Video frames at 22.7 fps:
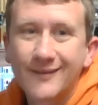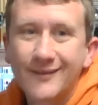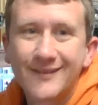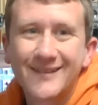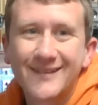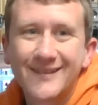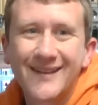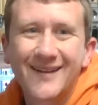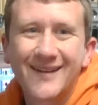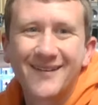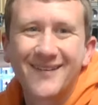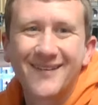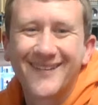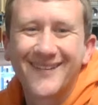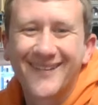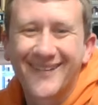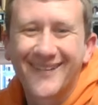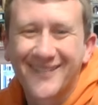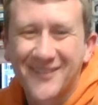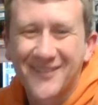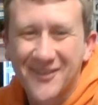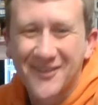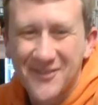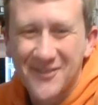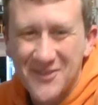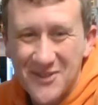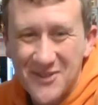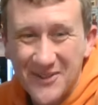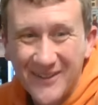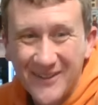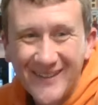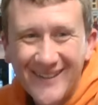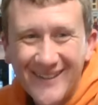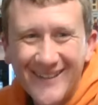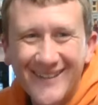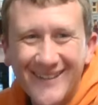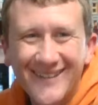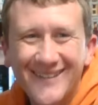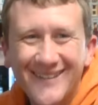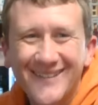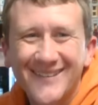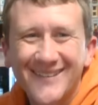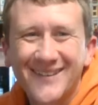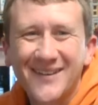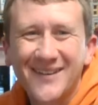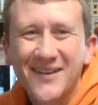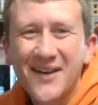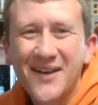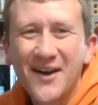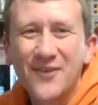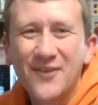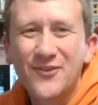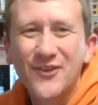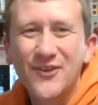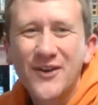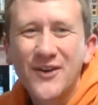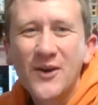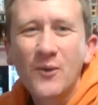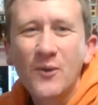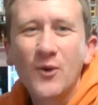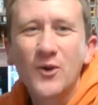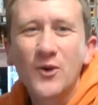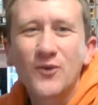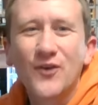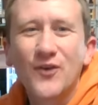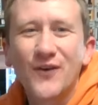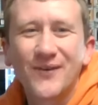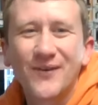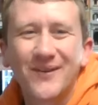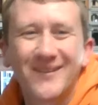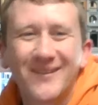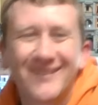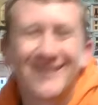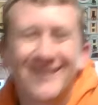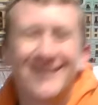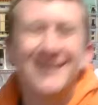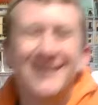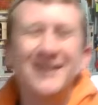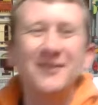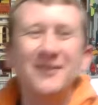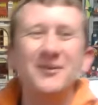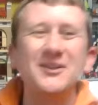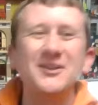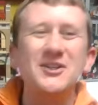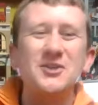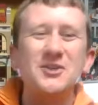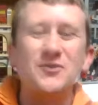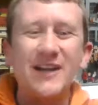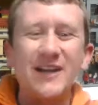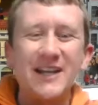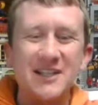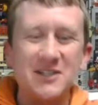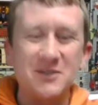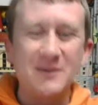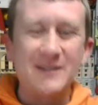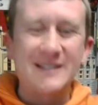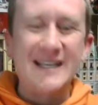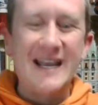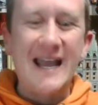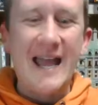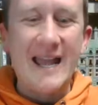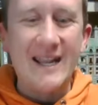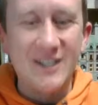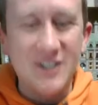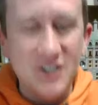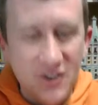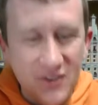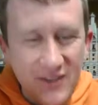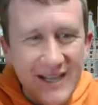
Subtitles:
No, I've got to... What did you forget to attach?